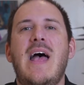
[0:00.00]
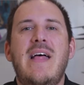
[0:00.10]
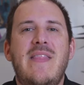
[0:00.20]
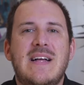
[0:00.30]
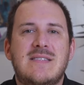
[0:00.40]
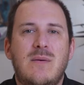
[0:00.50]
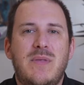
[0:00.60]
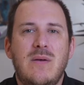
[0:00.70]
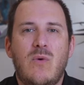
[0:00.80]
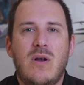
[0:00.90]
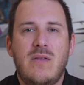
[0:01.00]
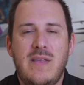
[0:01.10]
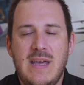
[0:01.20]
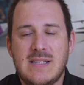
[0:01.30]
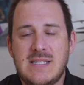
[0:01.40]
And that's something where
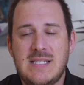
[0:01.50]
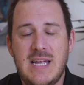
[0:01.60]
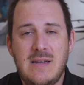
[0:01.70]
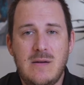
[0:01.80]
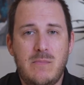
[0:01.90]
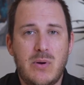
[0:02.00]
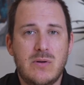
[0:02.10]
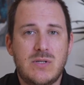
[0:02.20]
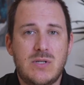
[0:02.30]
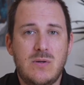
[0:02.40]
the extended burst